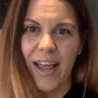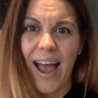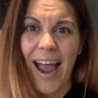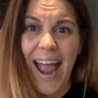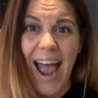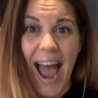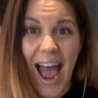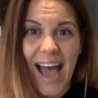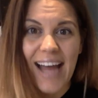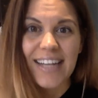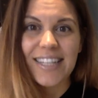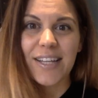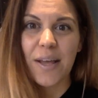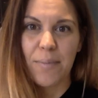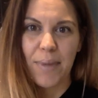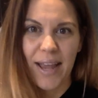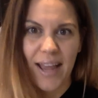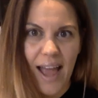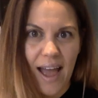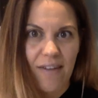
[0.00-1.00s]
I had to
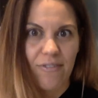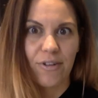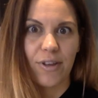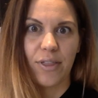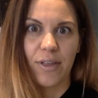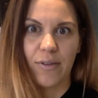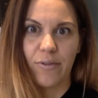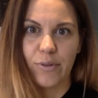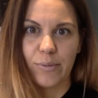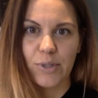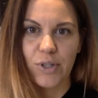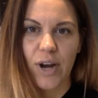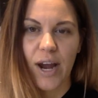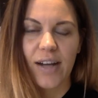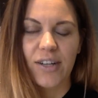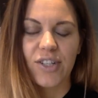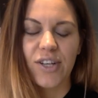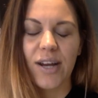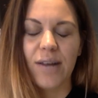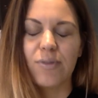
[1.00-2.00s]
make everything from
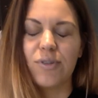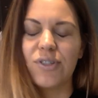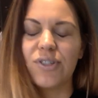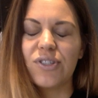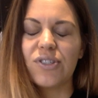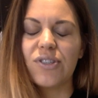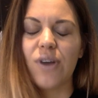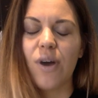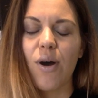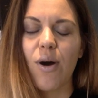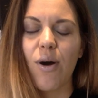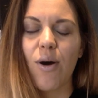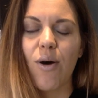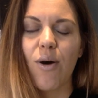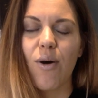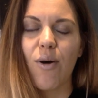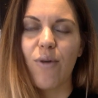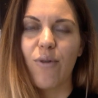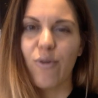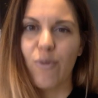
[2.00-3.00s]
scratch, and I was so
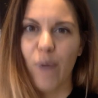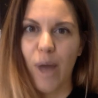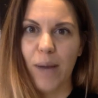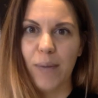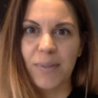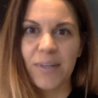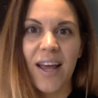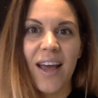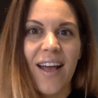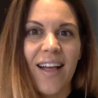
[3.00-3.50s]
overwhelmed.